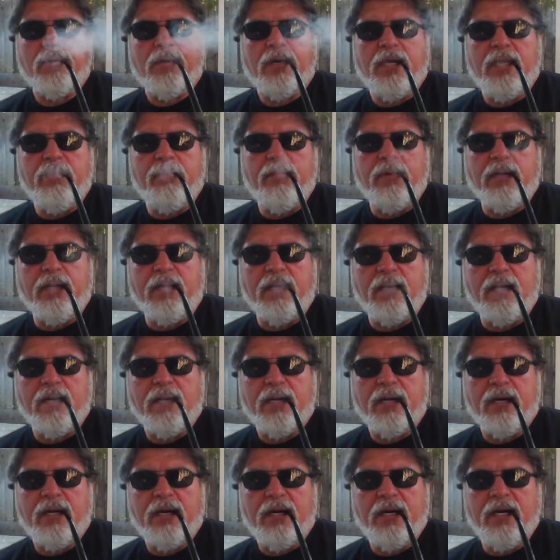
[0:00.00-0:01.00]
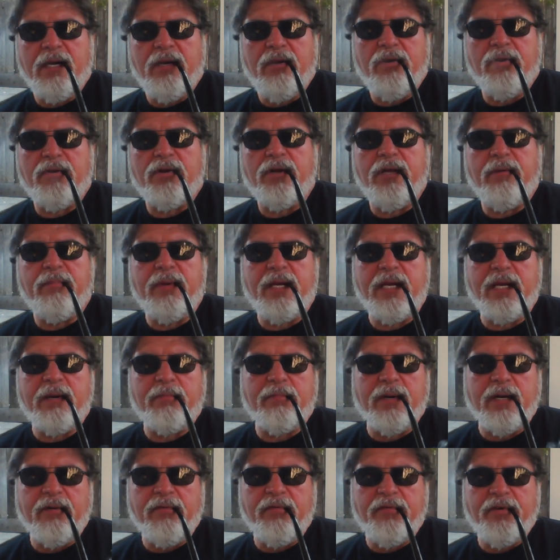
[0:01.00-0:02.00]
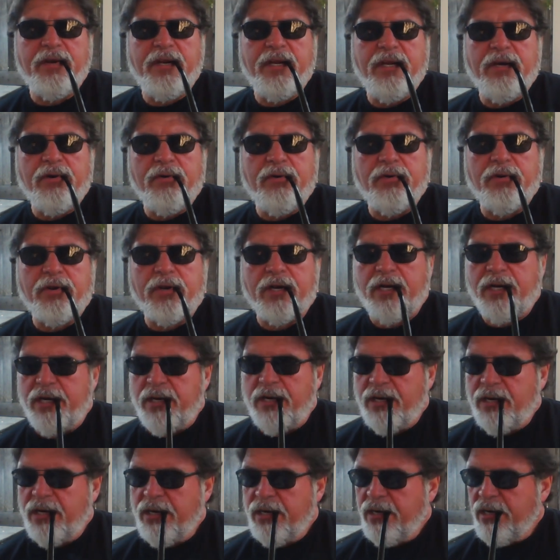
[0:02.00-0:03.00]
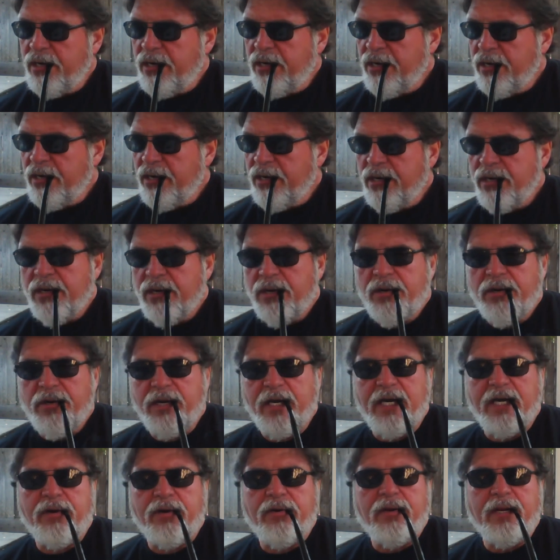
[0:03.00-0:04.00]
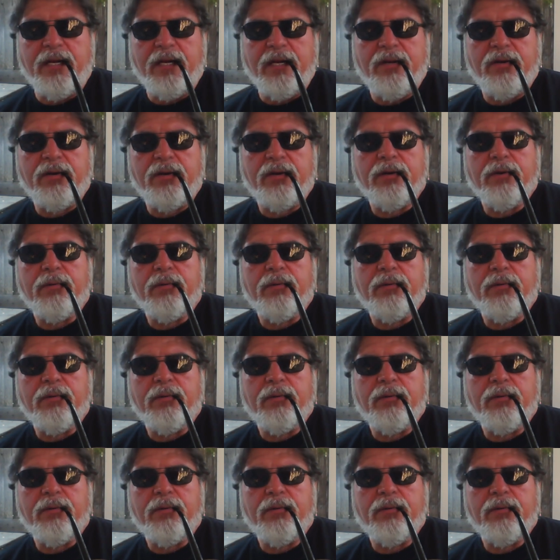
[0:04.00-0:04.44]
I'm uh, I usually make my videos on Saturdays.